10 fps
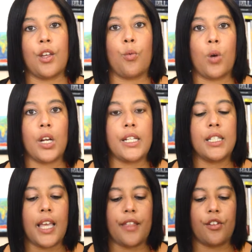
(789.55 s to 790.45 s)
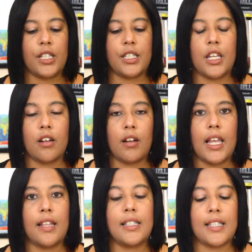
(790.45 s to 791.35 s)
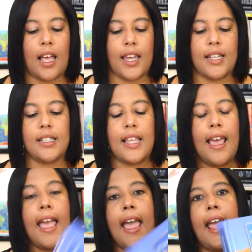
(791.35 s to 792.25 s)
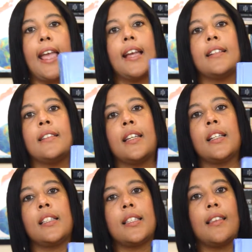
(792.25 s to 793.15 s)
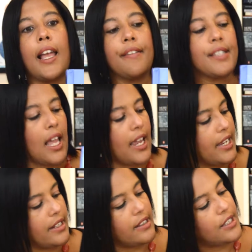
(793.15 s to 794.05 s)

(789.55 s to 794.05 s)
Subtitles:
They're working together this year in science, and it's life science.